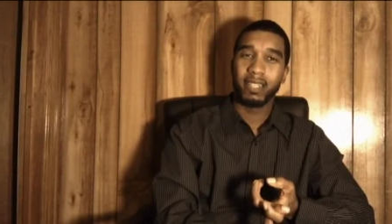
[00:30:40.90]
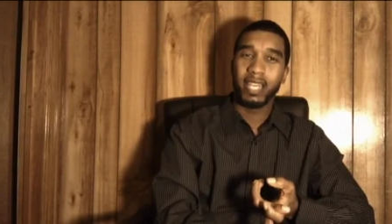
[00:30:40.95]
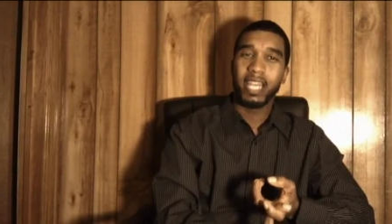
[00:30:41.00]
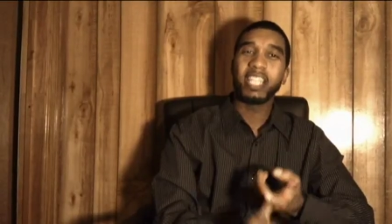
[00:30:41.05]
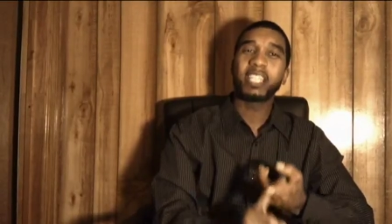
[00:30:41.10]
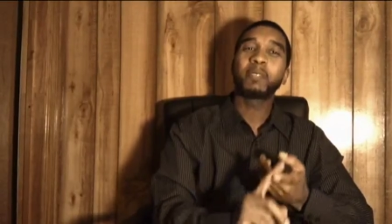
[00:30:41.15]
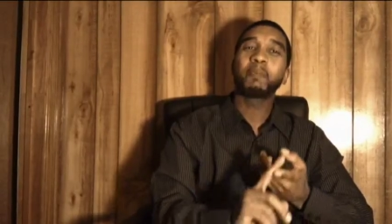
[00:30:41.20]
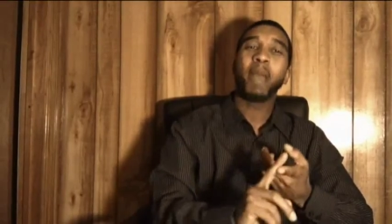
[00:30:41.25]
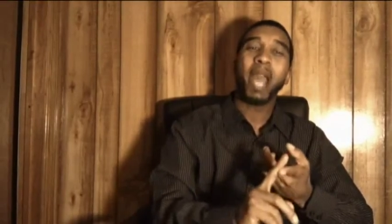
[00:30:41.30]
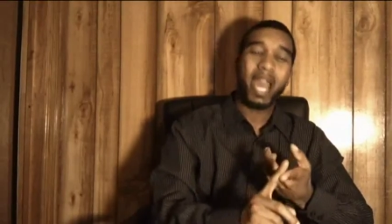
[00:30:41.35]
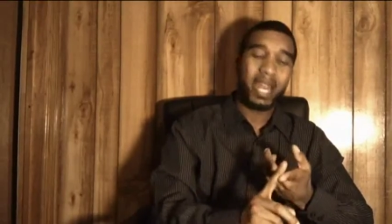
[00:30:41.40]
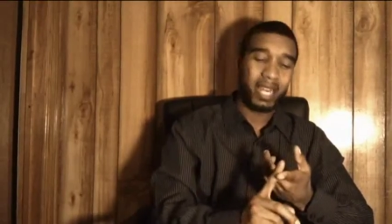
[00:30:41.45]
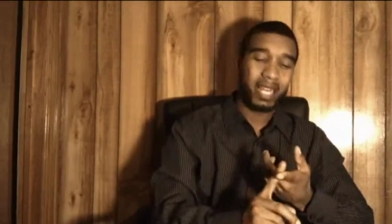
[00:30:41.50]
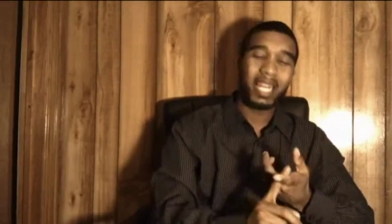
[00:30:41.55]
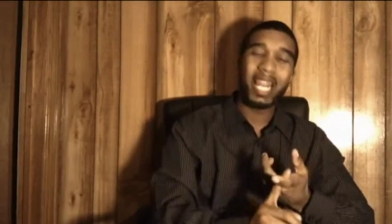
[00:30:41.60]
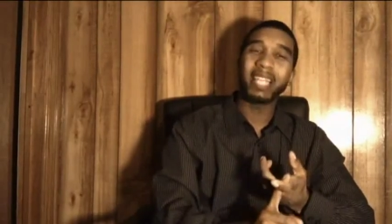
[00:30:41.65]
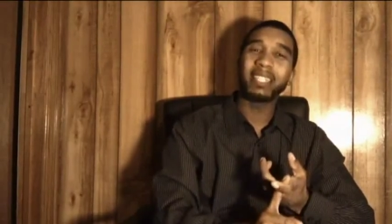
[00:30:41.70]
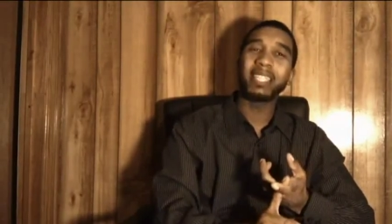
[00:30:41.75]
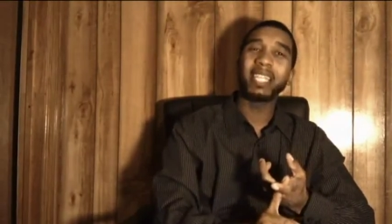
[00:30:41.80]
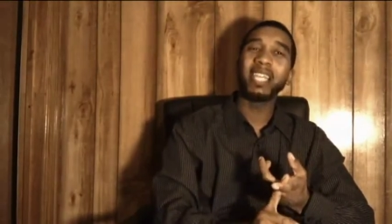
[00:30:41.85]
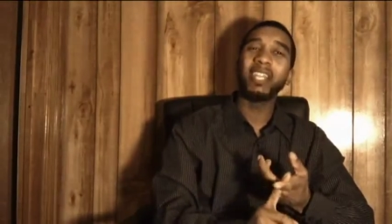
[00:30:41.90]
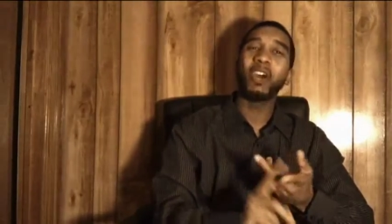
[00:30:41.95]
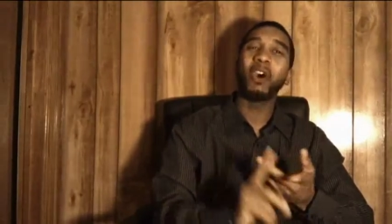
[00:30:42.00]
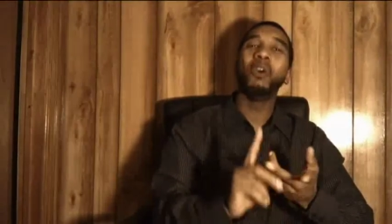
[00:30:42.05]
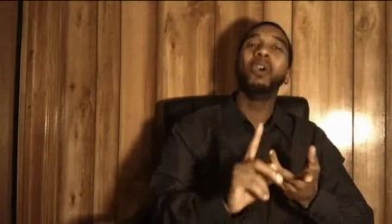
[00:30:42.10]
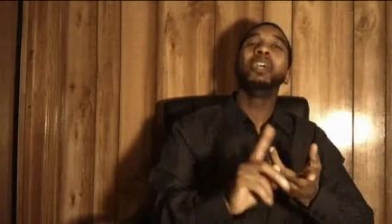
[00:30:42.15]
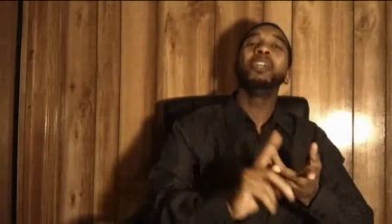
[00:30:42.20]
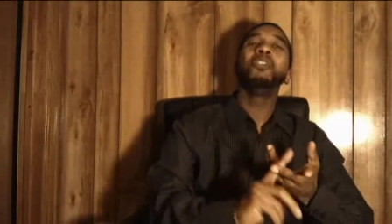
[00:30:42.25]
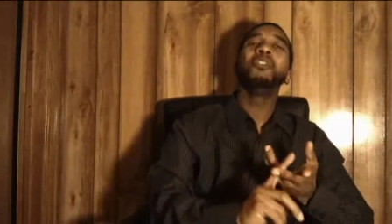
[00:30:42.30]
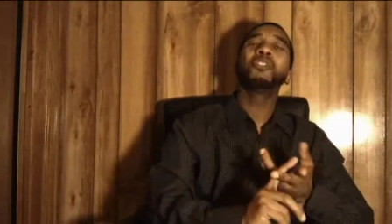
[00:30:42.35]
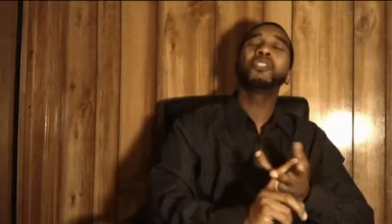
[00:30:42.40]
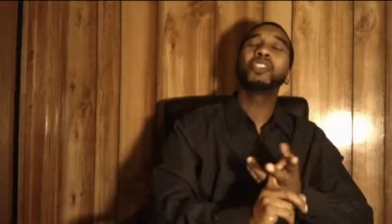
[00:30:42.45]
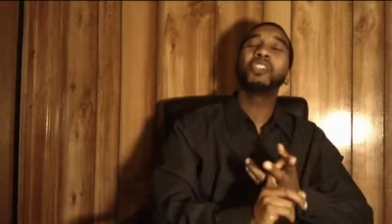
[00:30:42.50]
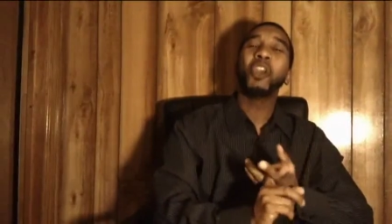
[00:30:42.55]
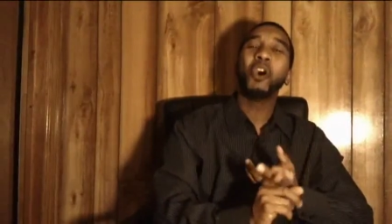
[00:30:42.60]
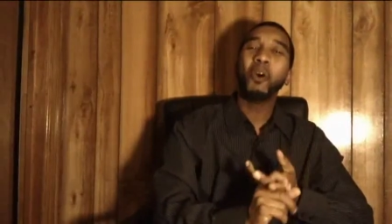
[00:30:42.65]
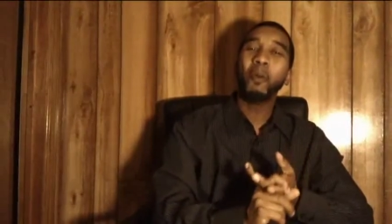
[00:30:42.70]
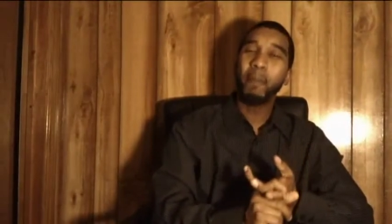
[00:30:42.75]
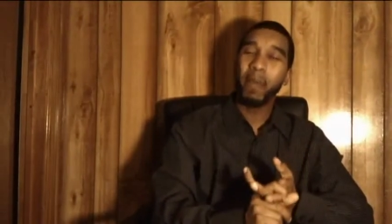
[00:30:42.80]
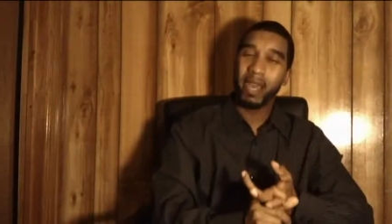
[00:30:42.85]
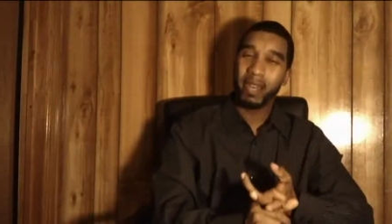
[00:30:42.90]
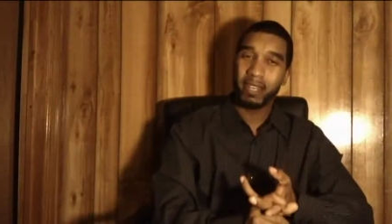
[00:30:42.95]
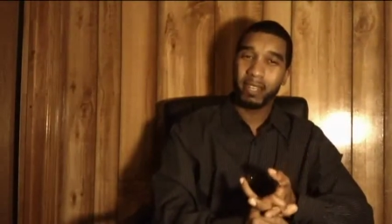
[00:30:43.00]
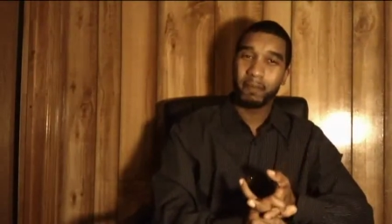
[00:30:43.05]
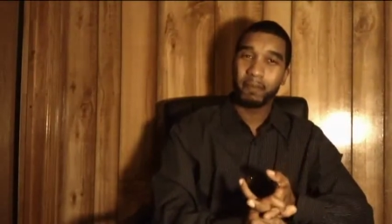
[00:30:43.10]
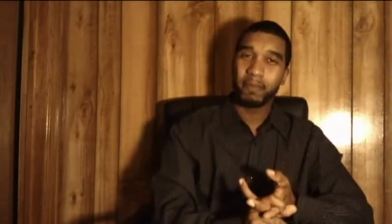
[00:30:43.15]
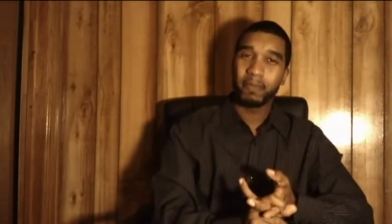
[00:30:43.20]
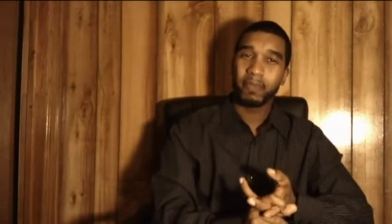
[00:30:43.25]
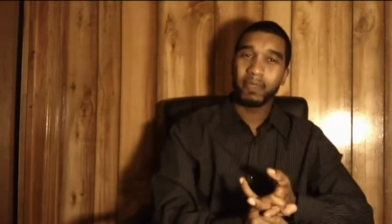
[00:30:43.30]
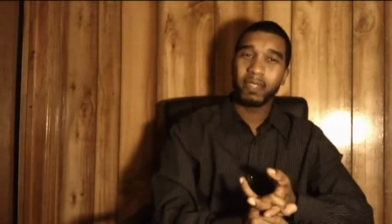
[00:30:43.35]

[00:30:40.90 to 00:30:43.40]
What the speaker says: Hispanic, Latino, you should know better.